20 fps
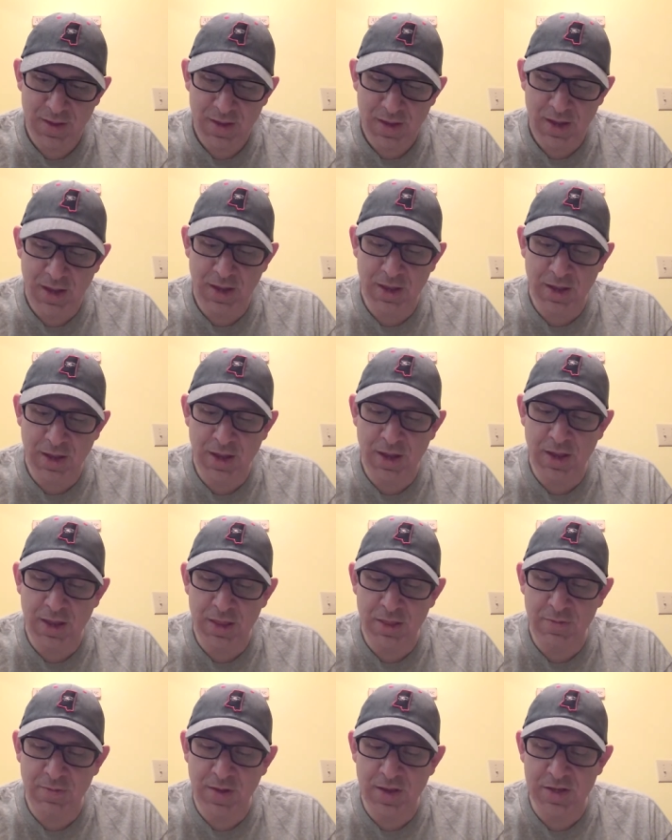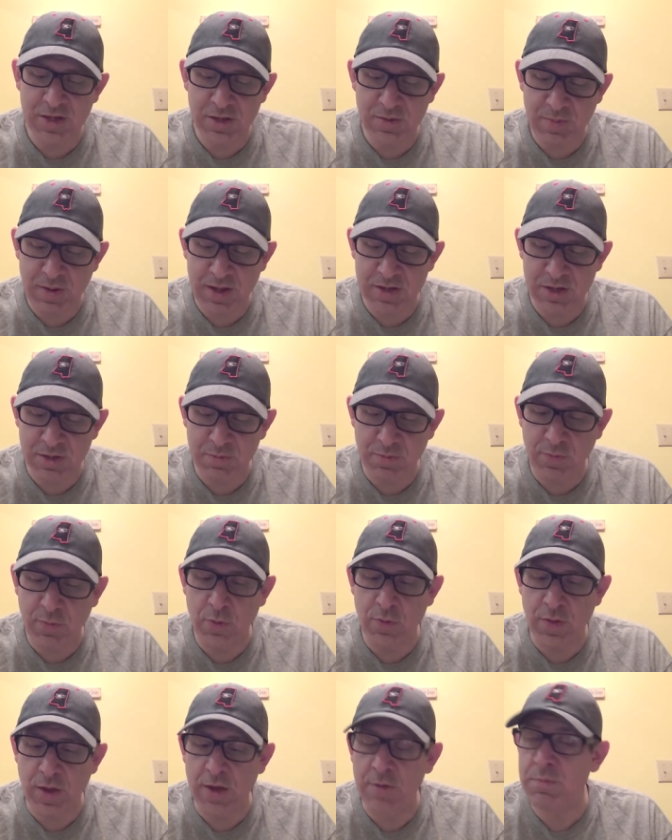he, he, in the passage
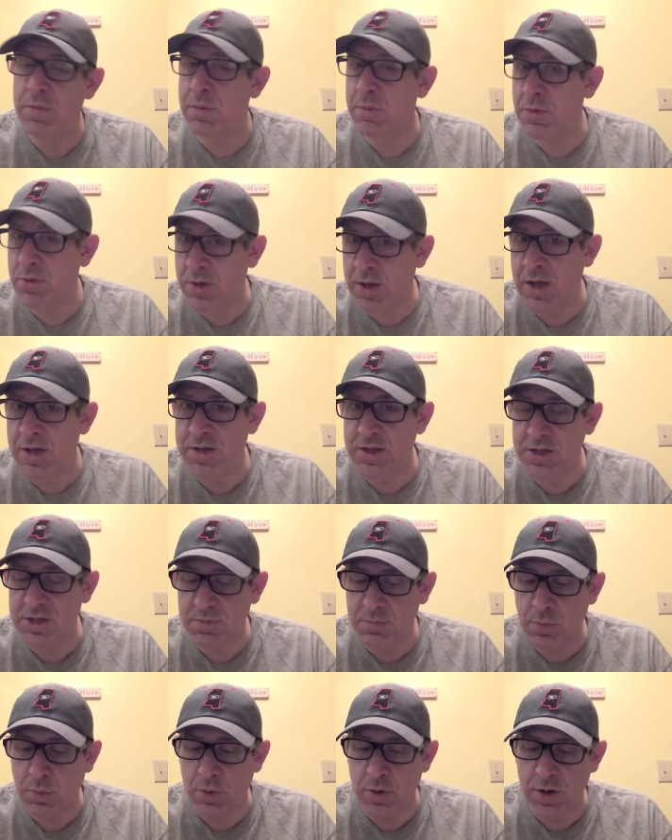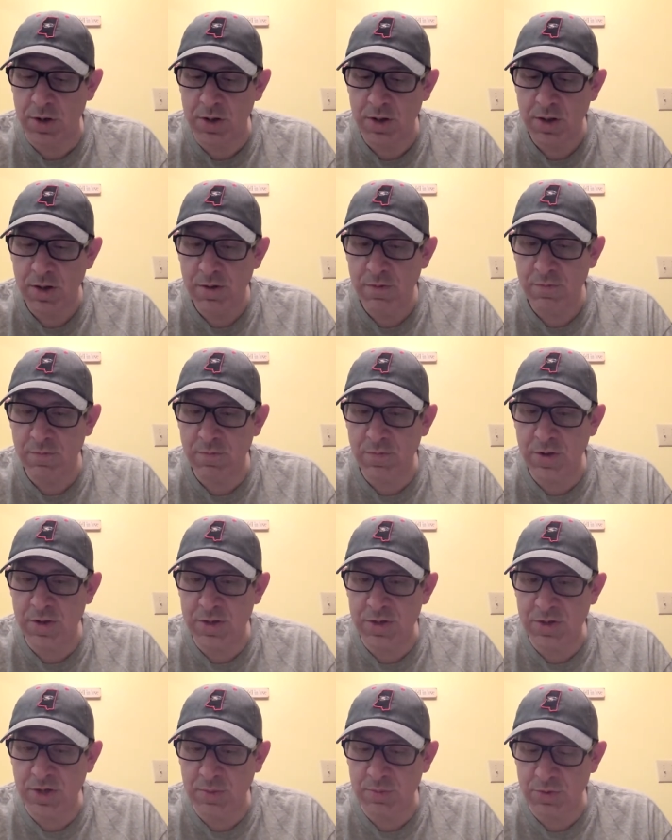before that. Remember, context important
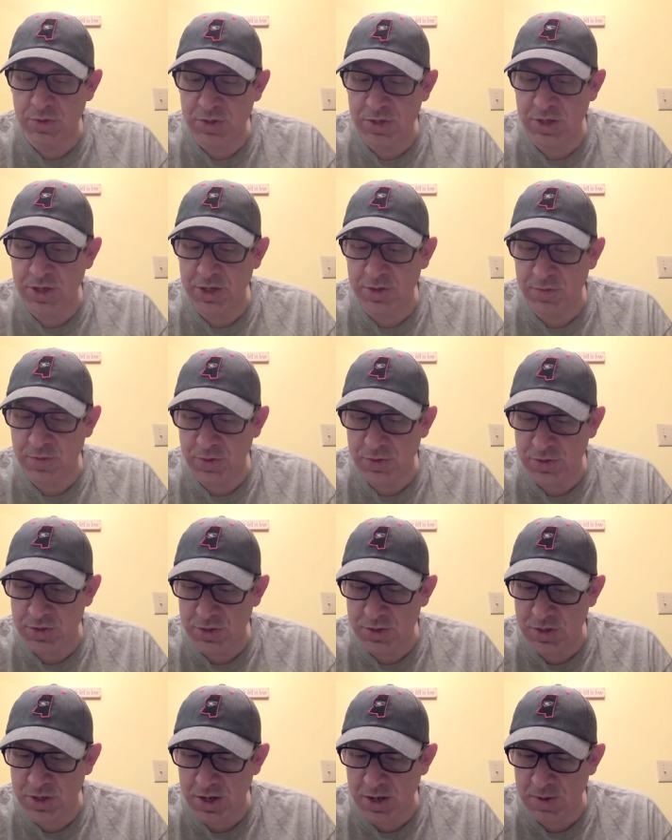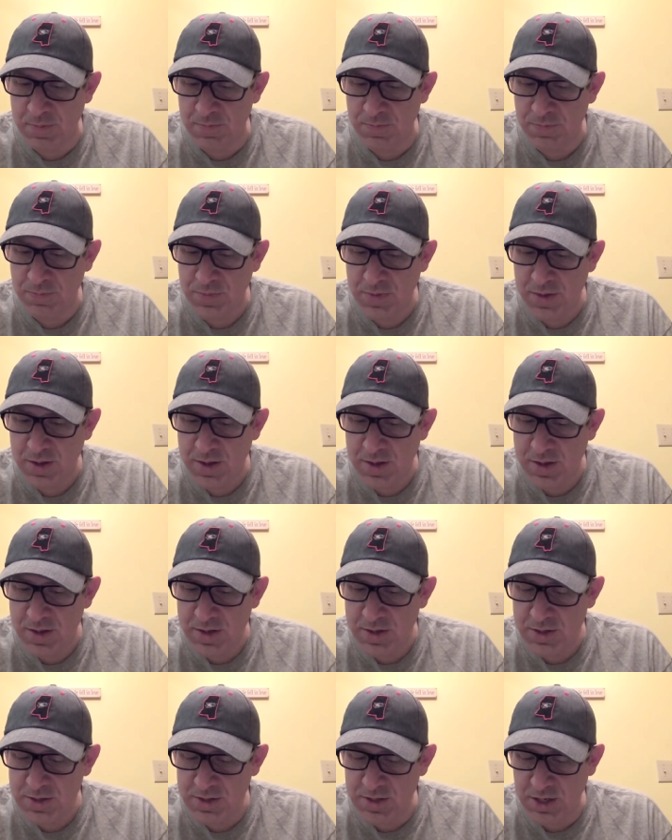in chapter six, verses um,
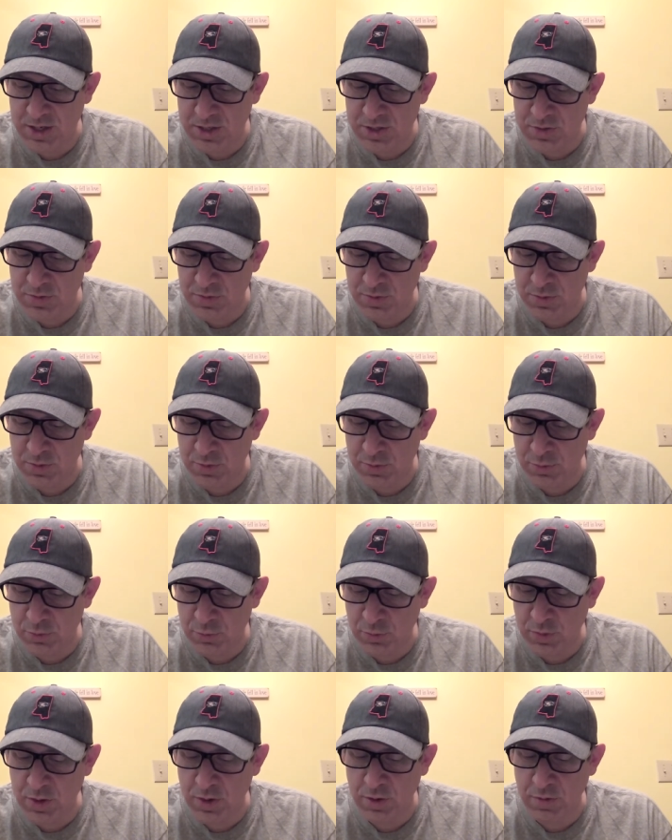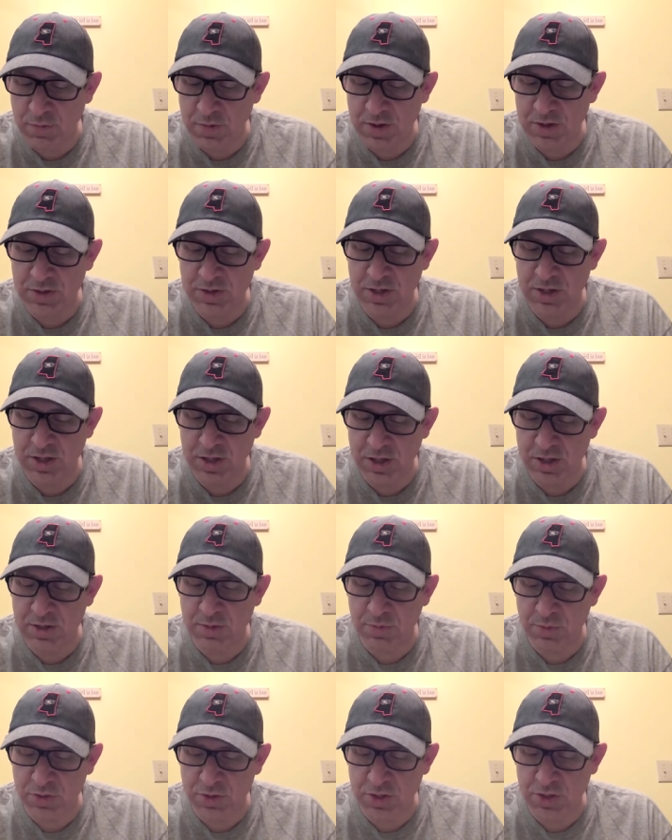six through twelve. He sent
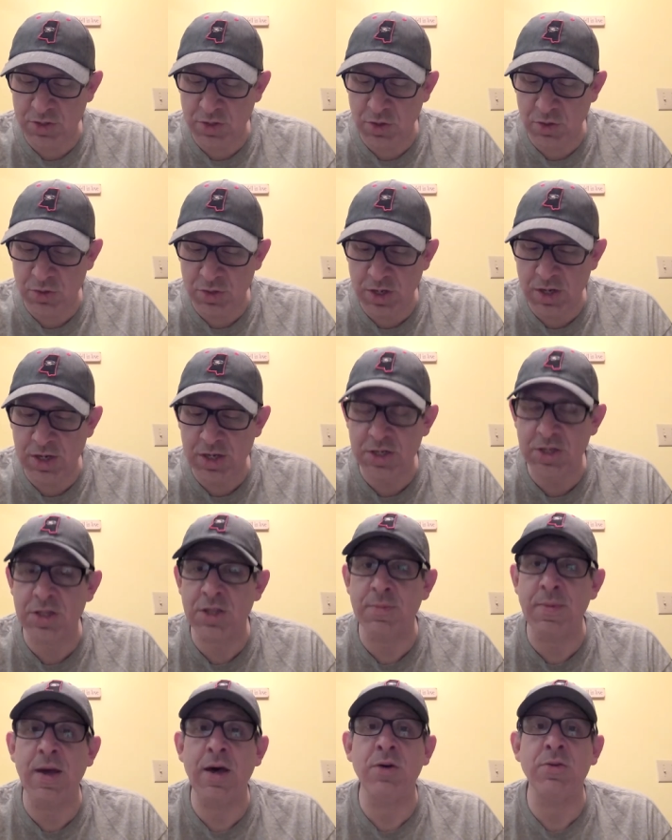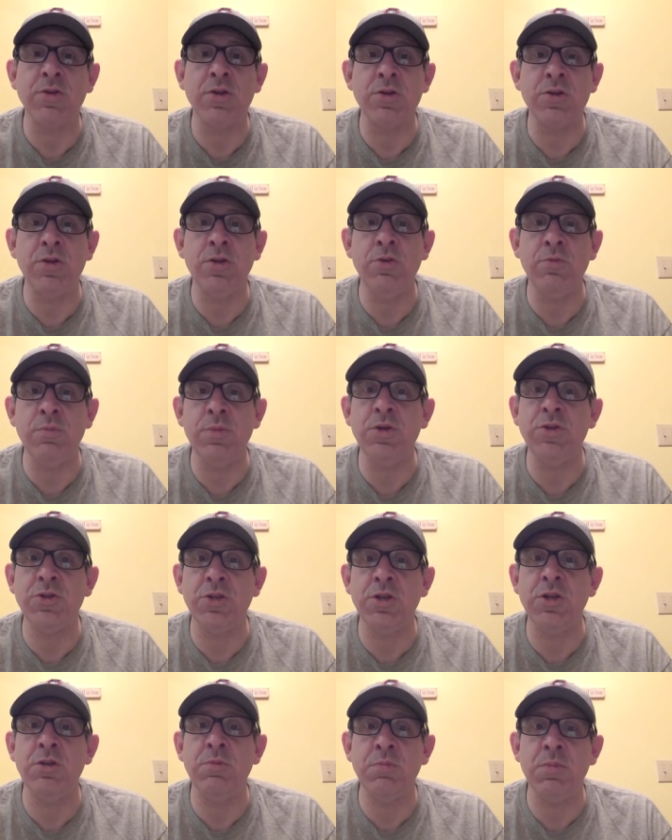some six thirteen. He sent them out to do
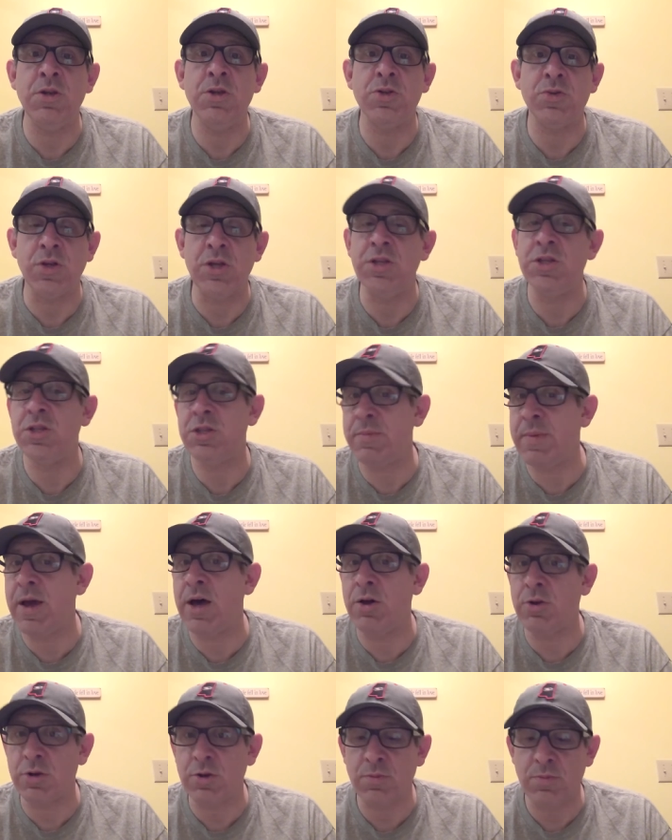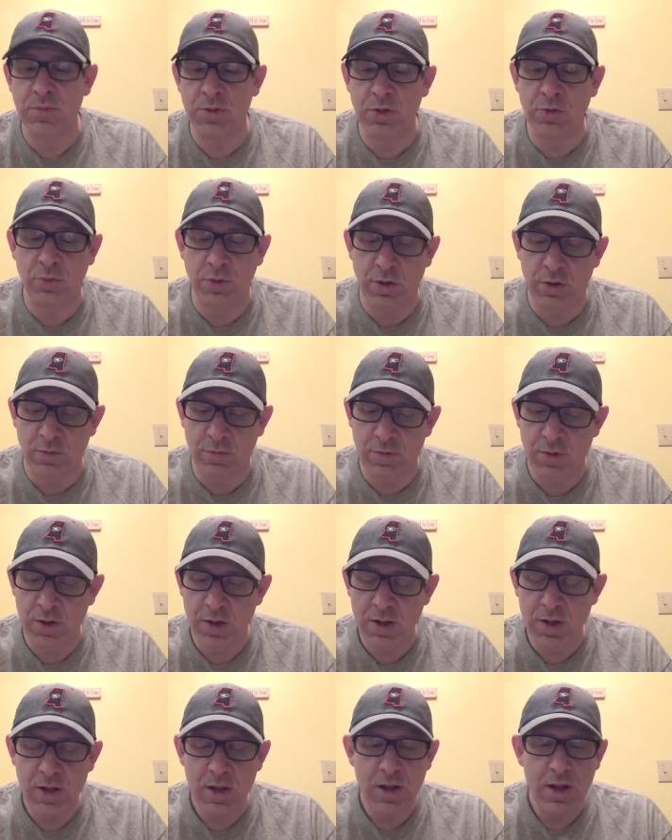mission and ministry. He sent them out the twelve.
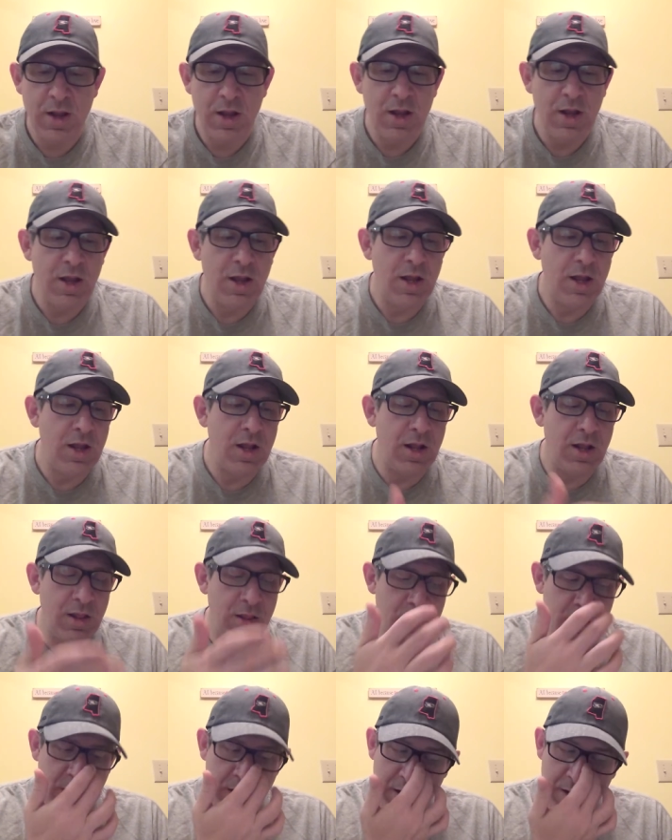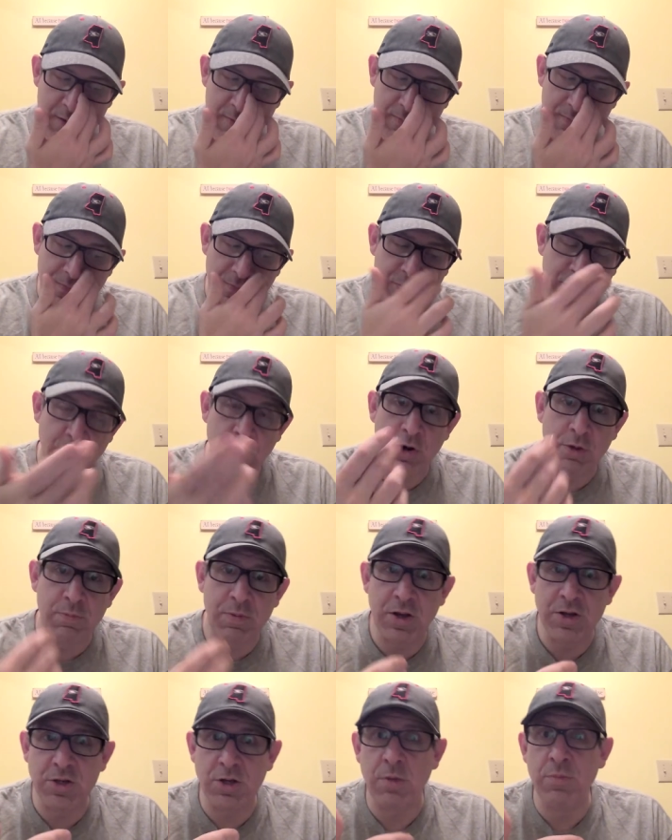Then thirty
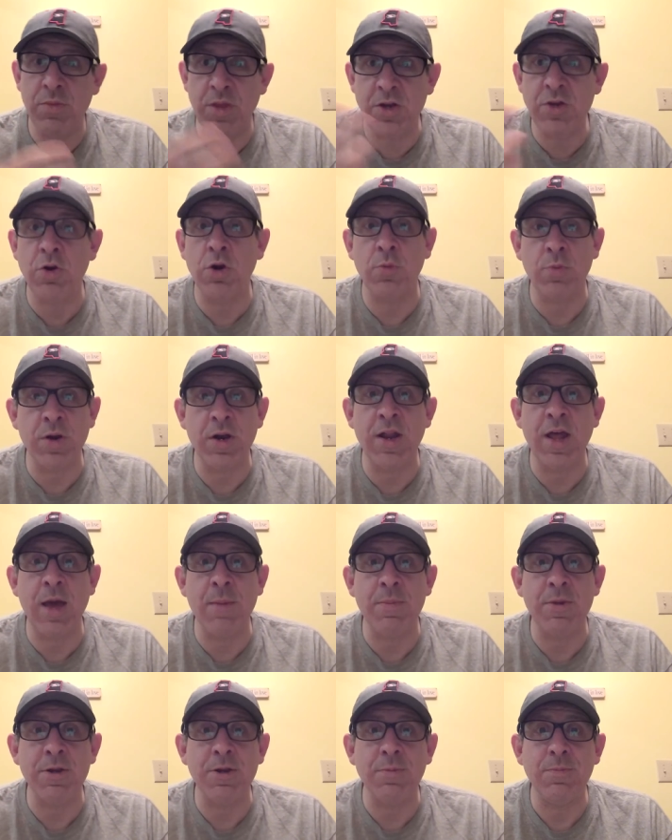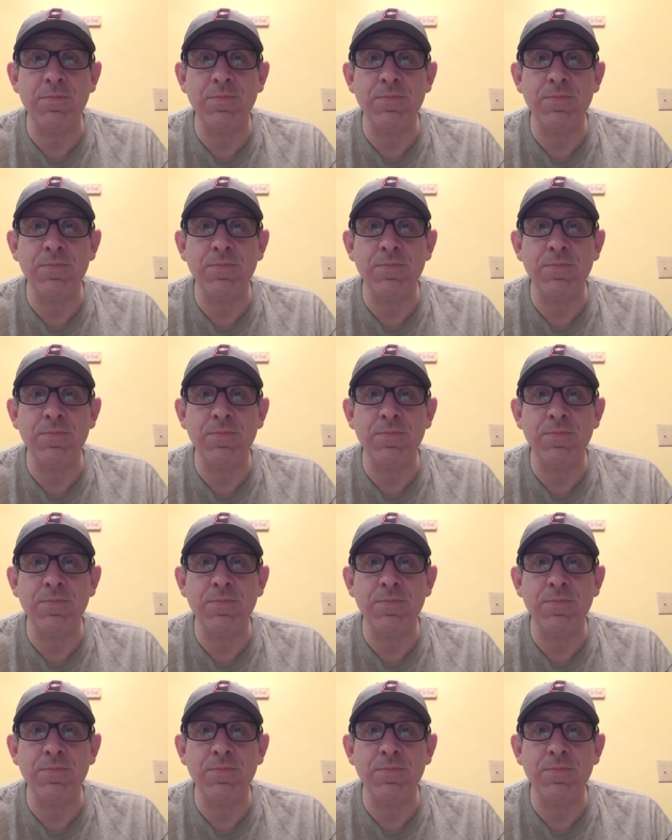picks up. They told him what had happened.